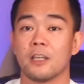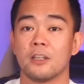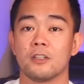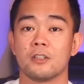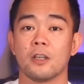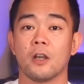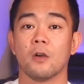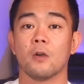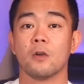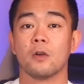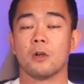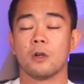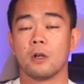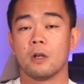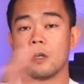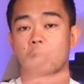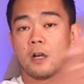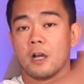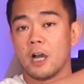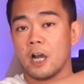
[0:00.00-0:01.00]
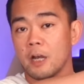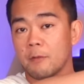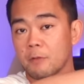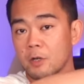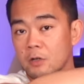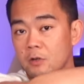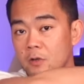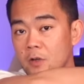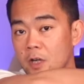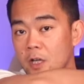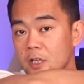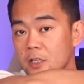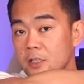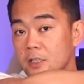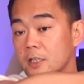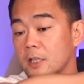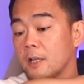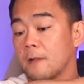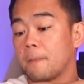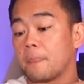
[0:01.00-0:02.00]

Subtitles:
So arm across,